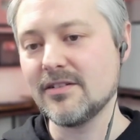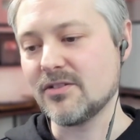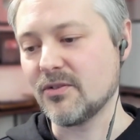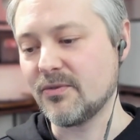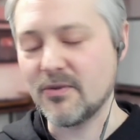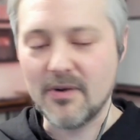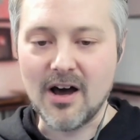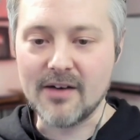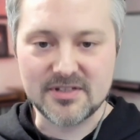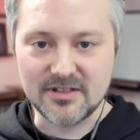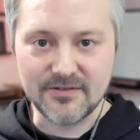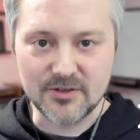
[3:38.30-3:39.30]
So
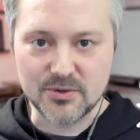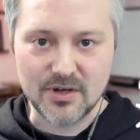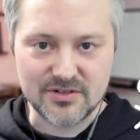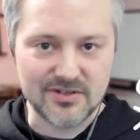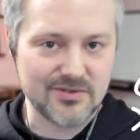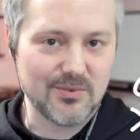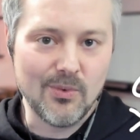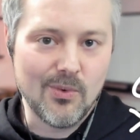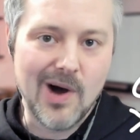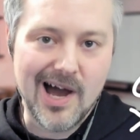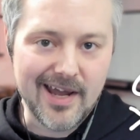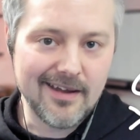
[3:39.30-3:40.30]
obviously, the first question is
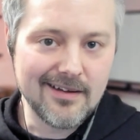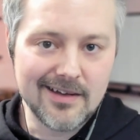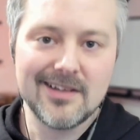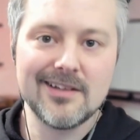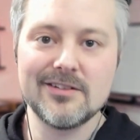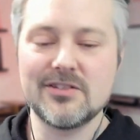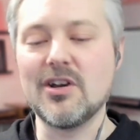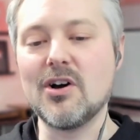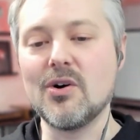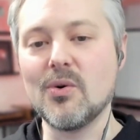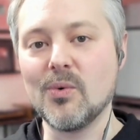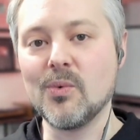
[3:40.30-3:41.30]
why?
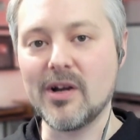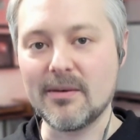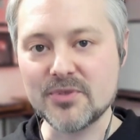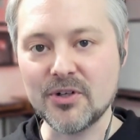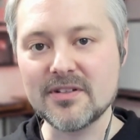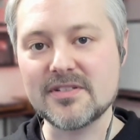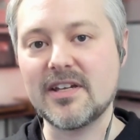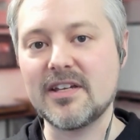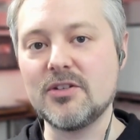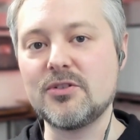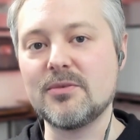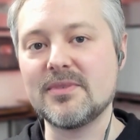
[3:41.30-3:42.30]
So what I'm told is
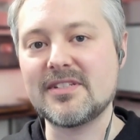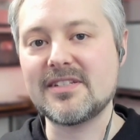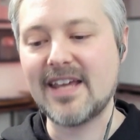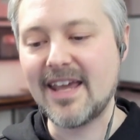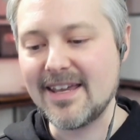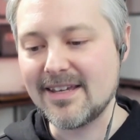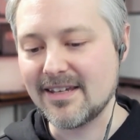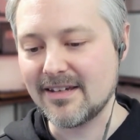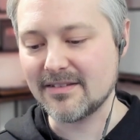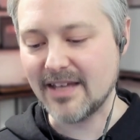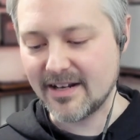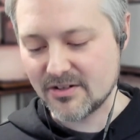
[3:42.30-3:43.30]
that YouTube is
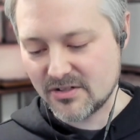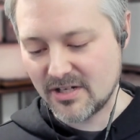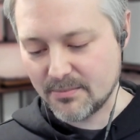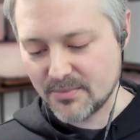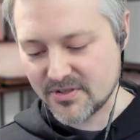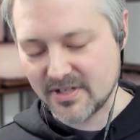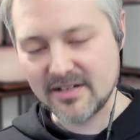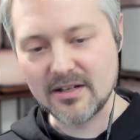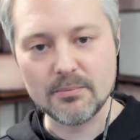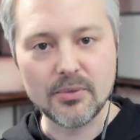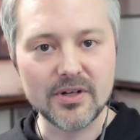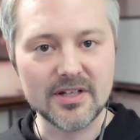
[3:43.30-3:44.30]
taking that extra ten percent
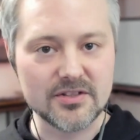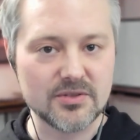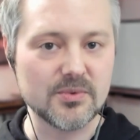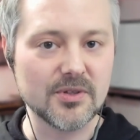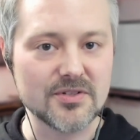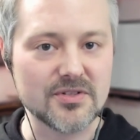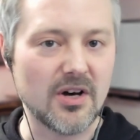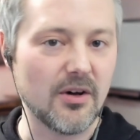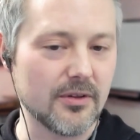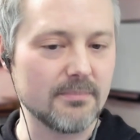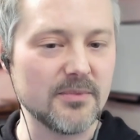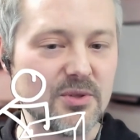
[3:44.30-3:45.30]
and putting it towards
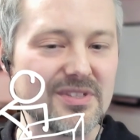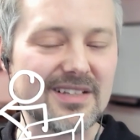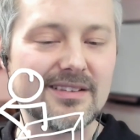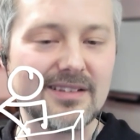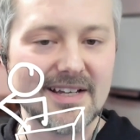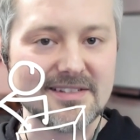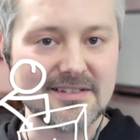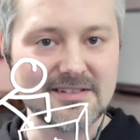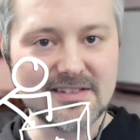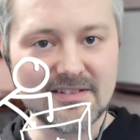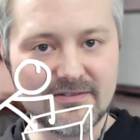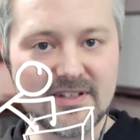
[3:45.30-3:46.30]
all the music
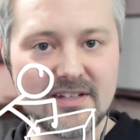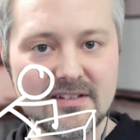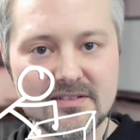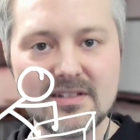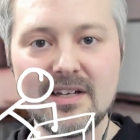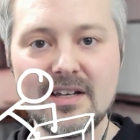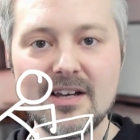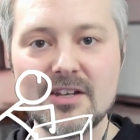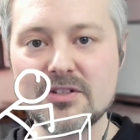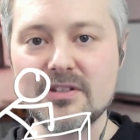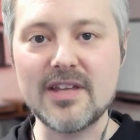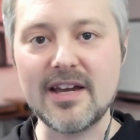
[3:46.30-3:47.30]
licensing fees so